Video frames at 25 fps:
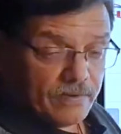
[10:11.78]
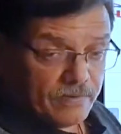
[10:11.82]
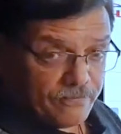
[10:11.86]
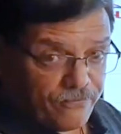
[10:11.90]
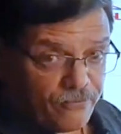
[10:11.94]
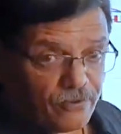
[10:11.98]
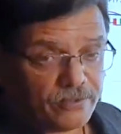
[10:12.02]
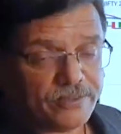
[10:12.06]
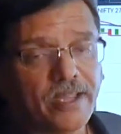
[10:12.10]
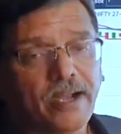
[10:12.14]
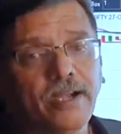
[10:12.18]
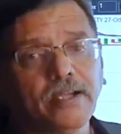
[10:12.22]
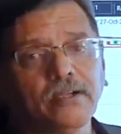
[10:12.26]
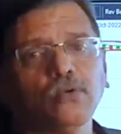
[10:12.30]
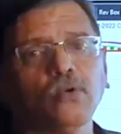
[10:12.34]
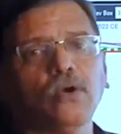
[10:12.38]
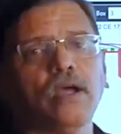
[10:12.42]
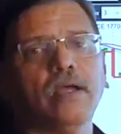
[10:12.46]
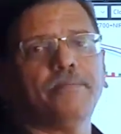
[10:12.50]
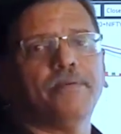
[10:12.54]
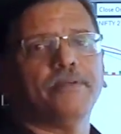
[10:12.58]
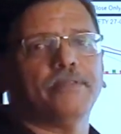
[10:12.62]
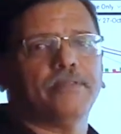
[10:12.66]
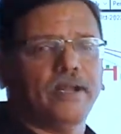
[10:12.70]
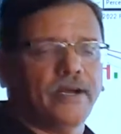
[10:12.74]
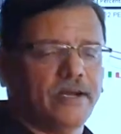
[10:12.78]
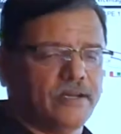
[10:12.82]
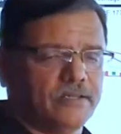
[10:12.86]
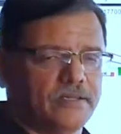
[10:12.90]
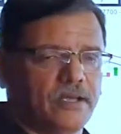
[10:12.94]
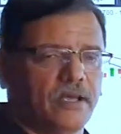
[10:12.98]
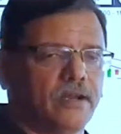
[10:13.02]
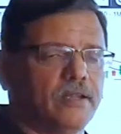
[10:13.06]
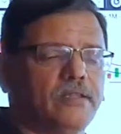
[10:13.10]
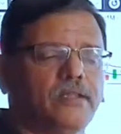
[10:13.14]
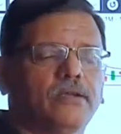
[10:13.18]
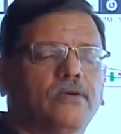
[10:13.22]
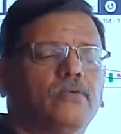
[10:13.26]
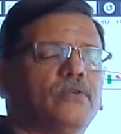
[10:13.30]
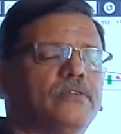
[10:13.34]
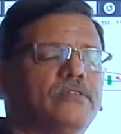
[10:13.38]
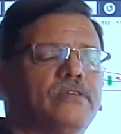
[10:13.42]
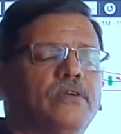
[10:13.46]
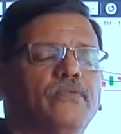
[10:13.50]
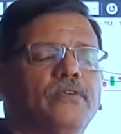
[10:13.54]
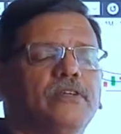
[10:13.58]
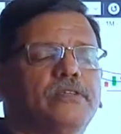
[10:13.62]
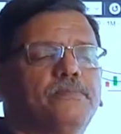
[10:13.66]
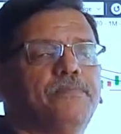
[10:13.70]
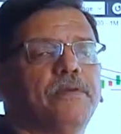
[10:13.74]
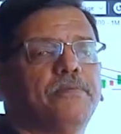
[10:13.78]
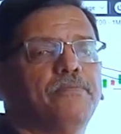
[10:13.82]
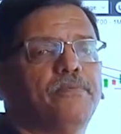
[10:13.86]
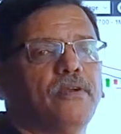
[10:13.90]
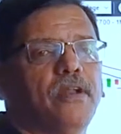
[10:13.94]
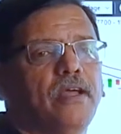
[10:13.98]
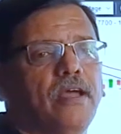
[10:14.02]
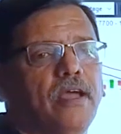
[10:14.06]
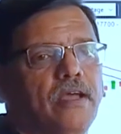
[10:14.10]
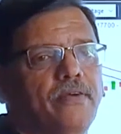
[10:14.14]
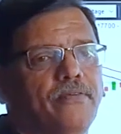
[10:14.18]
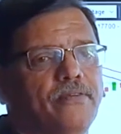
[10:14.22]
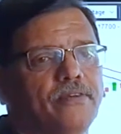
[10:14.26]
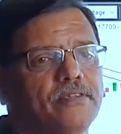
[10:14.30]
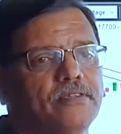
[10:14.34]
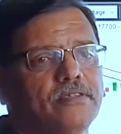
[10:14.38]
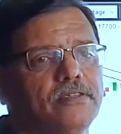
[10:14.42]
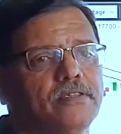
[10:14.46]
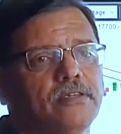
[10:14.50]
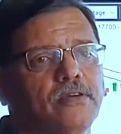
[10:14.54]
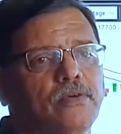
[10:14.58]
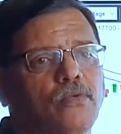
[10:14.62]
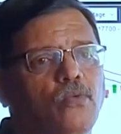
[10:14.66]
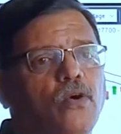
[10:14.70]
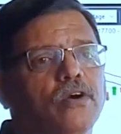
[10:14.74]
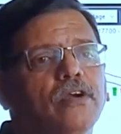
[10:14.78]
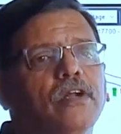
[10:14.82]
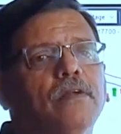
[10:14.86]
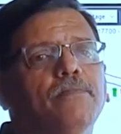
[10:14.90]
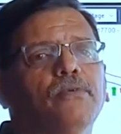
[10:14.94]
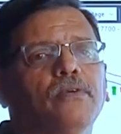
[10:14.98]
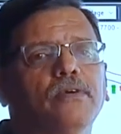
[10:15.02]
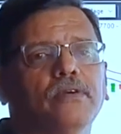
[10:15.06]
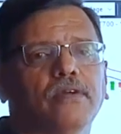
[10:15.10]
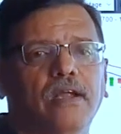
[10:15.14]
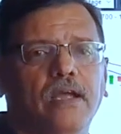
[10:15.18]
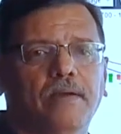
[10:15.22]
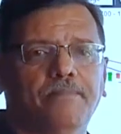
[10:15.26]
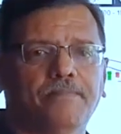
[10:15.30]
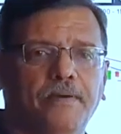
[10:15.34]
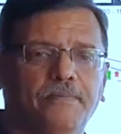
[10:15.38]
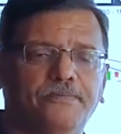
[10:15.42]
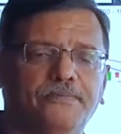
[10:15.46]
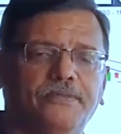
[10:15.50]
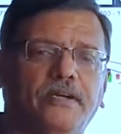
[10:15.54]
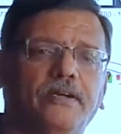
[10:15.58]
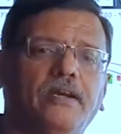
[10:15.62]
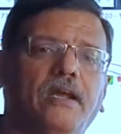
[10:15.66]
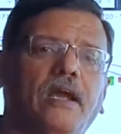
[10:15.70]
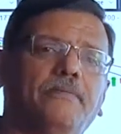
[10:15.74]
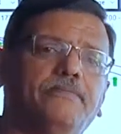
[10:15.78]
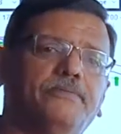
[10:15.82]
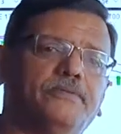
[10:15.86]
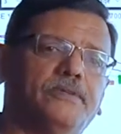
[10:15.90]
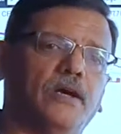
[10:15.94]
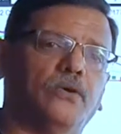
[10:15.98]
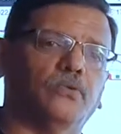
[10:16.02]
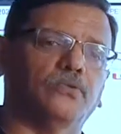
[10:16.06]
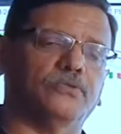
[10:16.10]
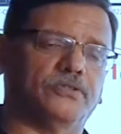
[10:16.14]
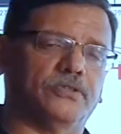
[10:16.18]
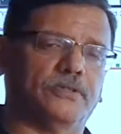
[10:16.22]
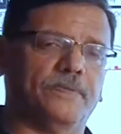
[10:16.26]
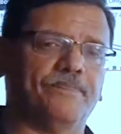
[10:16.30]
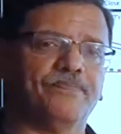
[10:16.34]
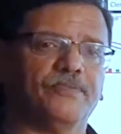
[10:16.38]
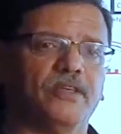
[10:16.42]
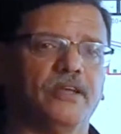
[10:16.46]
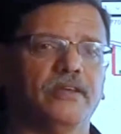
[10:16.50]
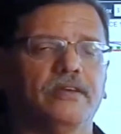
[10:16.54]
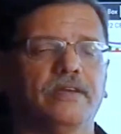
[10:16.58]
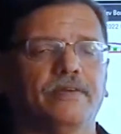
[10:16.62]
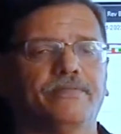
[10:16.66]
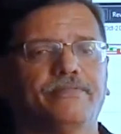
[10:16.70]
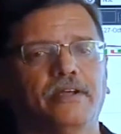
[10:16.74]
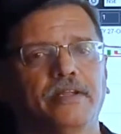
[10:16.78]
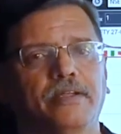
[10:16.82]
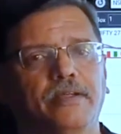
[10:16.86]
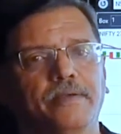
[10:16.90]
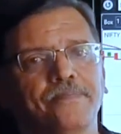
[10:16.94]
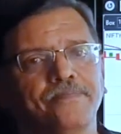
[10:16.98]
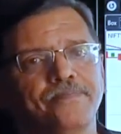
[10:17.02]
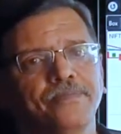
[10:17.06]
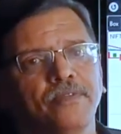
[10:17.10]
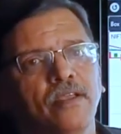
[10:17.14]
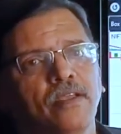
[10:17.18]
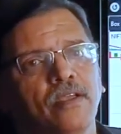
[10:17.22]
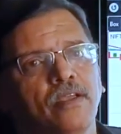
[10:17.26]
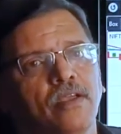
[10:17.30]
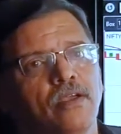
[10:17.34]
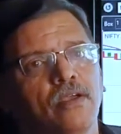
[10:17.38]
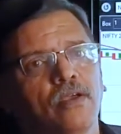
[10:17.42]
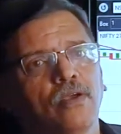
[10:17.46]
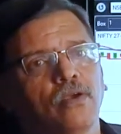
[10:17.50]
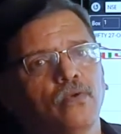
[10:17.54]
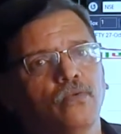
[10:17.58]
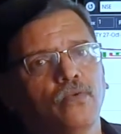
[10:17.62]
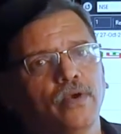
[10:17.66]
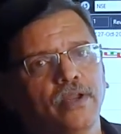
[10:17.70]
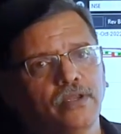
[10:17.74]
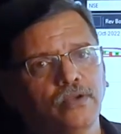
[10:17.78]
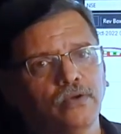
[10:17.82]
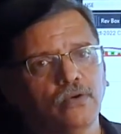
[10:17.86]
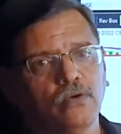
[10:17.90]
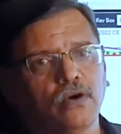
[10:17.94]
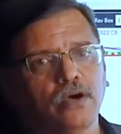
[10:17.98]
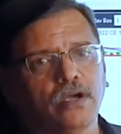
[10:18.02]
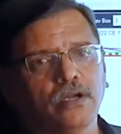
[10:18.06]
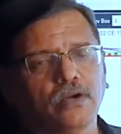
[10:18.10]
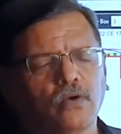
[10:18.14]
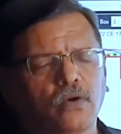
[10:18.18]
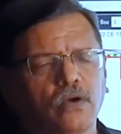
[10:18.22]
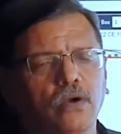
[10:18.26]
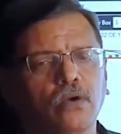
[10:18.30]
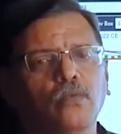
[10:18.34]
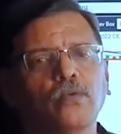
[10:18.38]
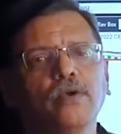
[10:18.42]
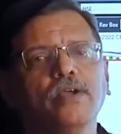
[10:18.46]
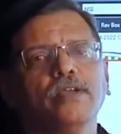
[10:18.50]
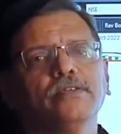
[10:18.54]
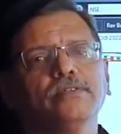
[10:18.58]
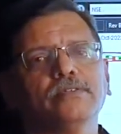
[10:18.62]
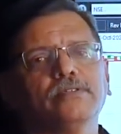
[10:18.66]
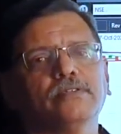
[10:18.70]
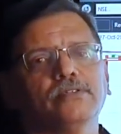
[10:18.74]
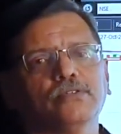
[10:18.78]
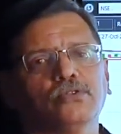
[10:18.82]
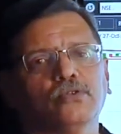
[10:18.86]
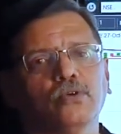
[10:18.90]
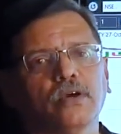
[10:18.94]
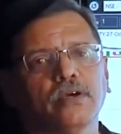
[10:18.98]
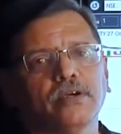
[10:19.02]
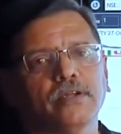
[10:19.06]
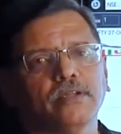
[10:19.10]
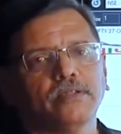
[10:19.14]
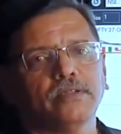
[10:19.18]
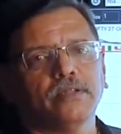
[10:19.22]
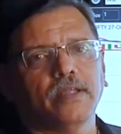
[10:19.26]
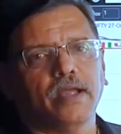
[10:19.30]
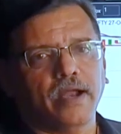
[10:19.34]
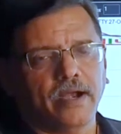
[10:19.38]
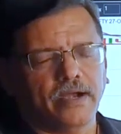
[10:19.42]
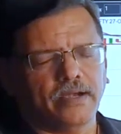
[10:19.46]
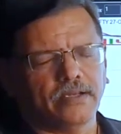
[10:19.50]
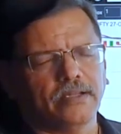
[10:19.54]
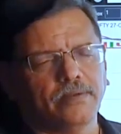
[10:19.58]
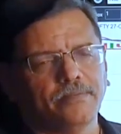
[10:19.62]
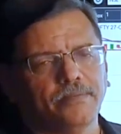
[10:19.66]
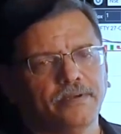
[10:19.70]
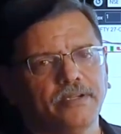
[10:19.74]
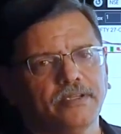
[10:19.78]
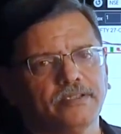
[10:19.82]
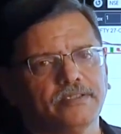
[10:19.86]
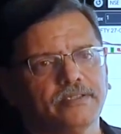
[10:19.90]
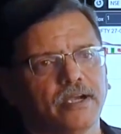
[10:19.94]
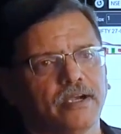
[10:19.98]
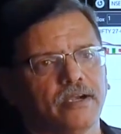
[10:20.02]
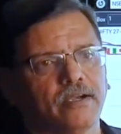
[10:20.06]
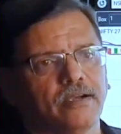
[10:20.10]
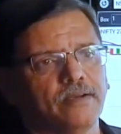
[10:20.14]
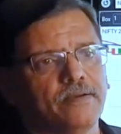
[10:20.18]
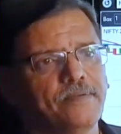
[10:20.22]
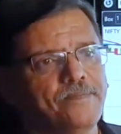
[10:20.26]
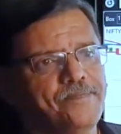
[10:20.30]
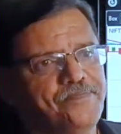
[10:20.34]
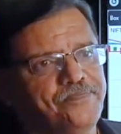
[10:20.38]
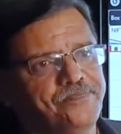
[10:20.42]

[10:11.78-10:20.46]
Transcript: for that to happen, that is another question which people have is what about gap ups and gap downs in Nifty? When you are always short in at the money straddle,